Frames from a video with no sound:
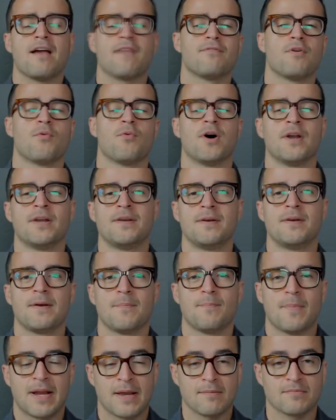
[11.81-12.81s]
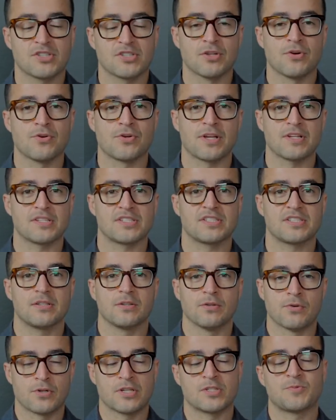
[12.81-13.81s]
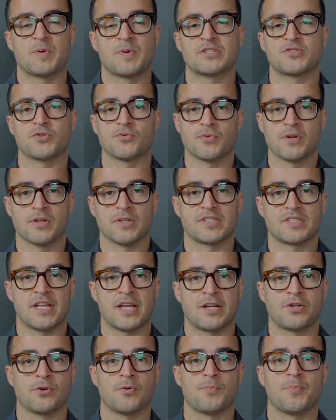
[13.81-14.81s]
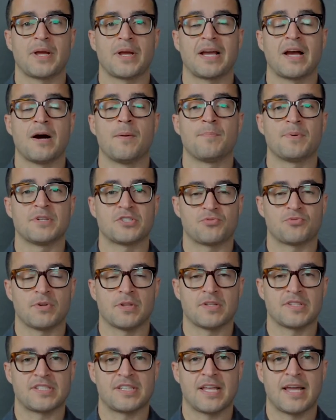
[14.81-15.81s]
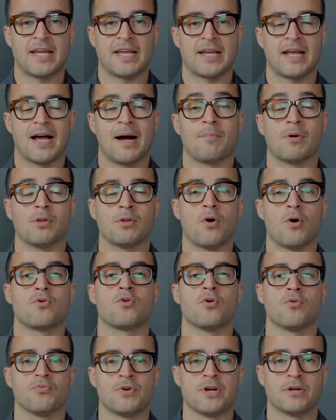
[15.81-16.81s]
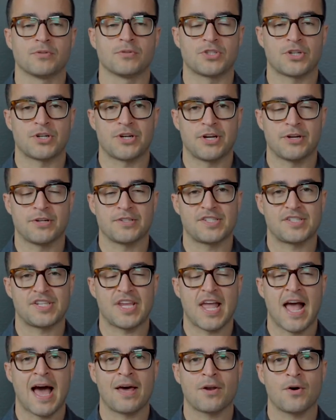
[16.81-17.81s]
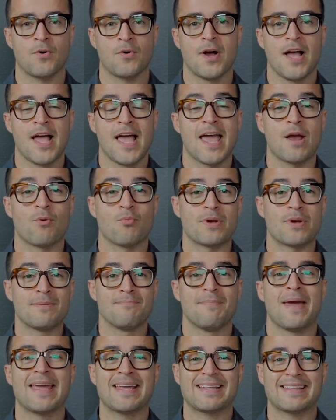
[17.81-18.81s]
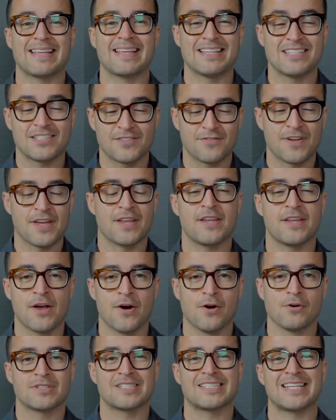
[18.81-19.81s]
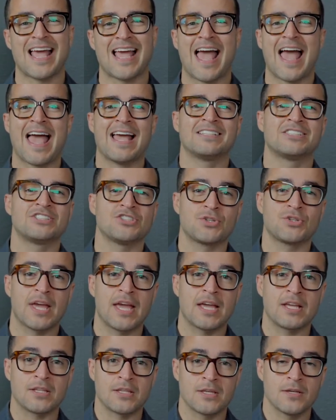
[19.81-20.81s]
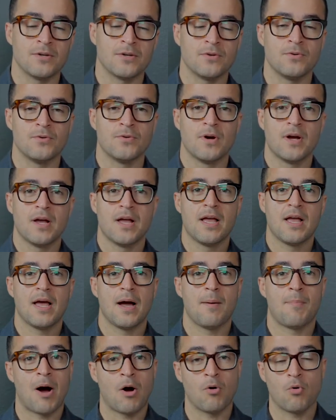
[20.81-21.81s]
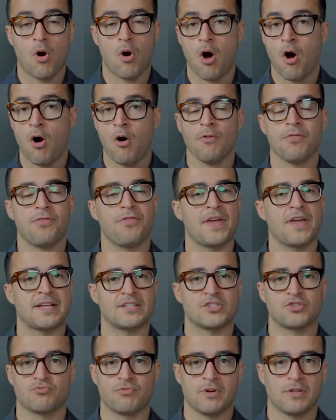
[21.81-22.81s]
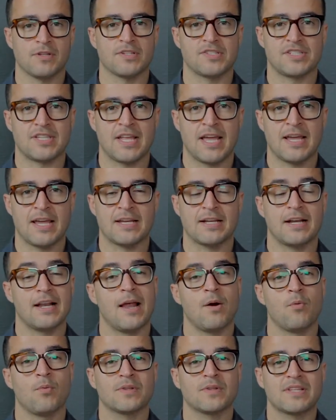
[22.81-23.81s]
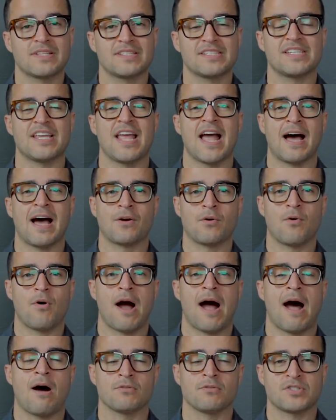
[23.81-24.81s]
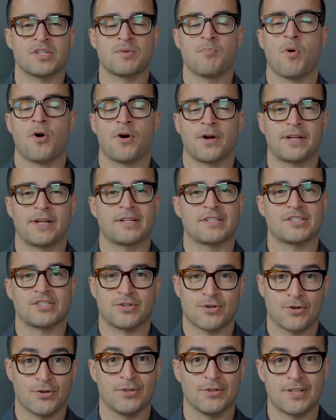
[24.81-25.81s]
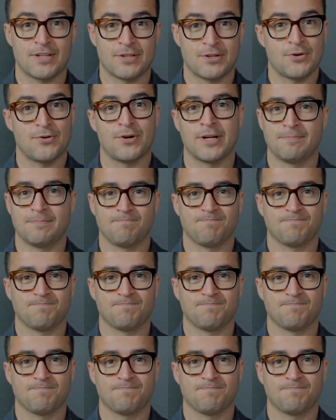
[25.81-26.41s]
everyone, my name is Lucas, Lucas Pinto Real Estate Group and Compass Real Estate. I'm a local realtor here in Seattle and we make these videos to educate you about all things real estate and what the Seattle housing market is currently doing.